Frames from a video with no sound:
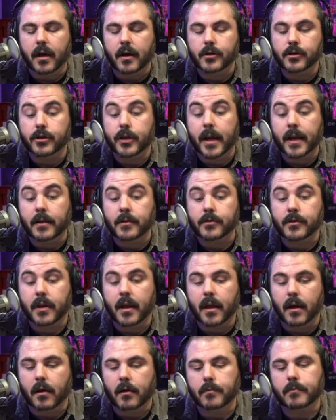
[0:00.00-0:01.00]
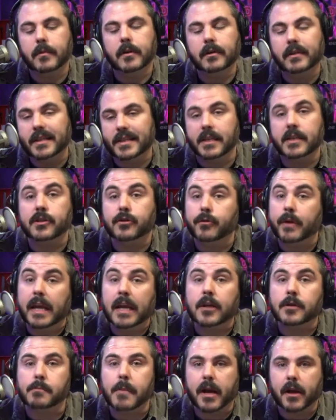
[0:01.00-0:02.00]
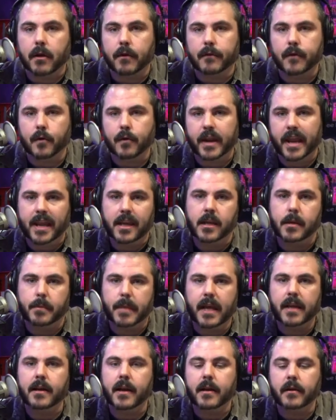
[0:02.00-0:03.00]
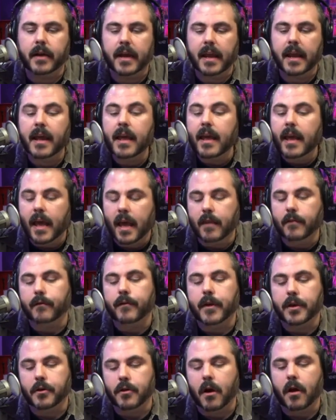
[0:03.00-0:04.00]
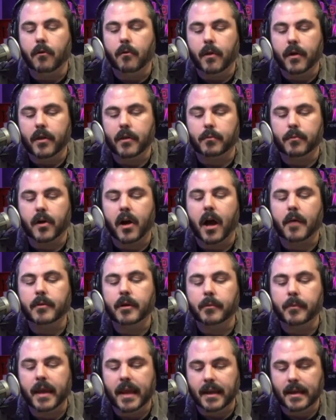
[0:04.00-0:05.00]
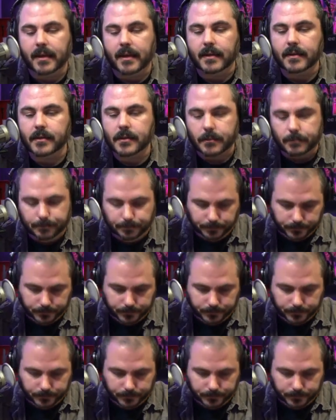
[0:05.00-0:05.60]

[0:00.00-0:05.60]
change or listen to each microphone independently and figure out where the problem is.